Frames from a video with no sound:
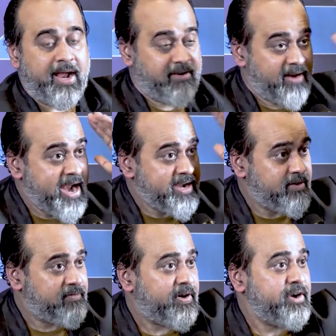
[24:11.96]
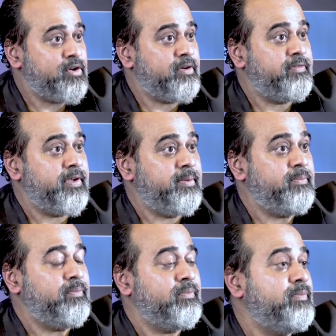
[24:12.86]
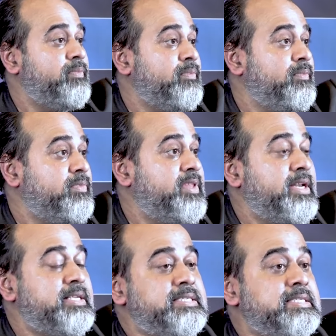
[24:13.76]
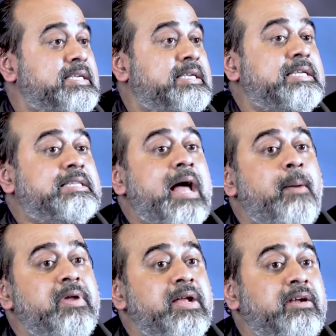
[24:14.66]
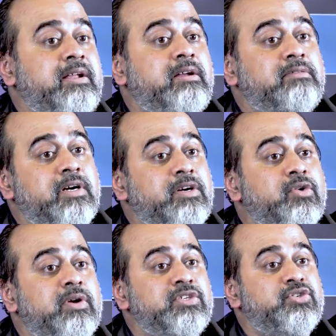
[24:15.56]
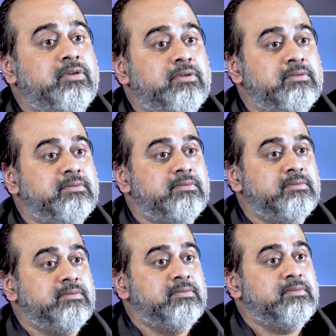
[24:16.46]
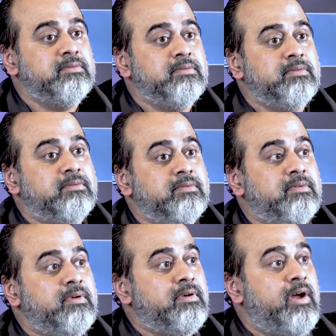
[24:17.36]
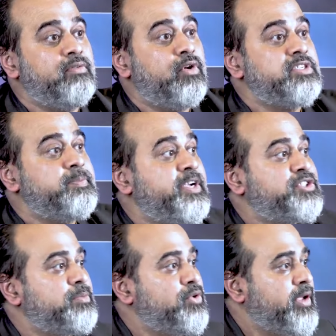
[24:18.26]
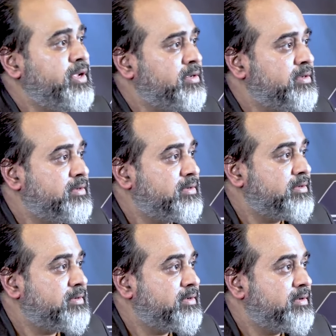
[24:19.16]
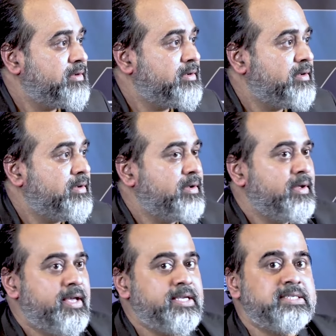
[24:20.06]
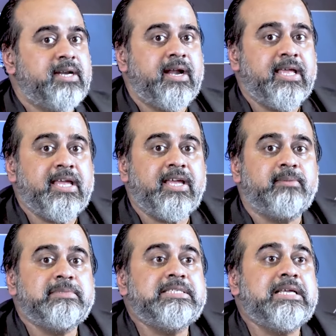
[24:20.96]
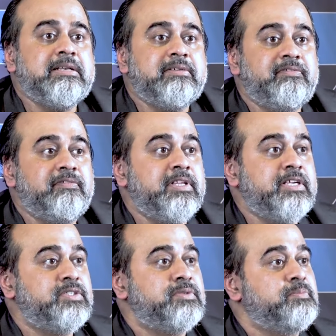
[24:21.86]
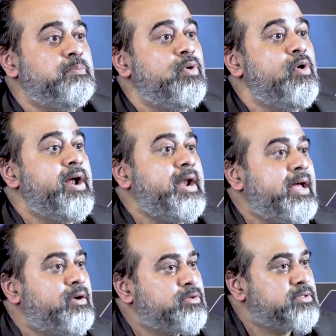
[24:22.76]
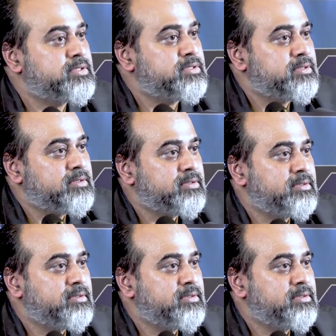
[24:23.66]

And right in front of him, there is Gita being delivered to Arjun. And what is Bhishma doing? He is readying himself with his bow and arrows